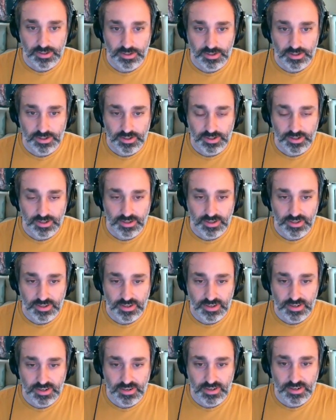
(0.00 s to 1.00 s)

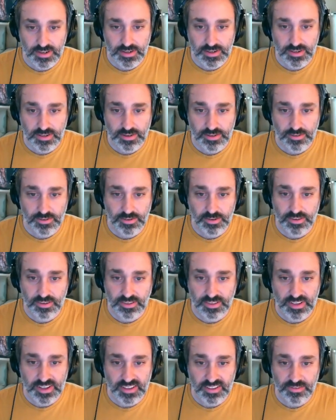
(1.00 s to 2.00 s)
And
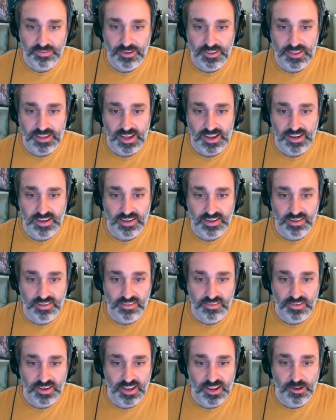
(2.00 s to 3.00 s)
let's run that.
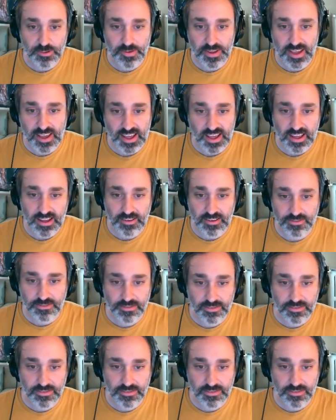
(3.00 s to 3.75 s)
So now we have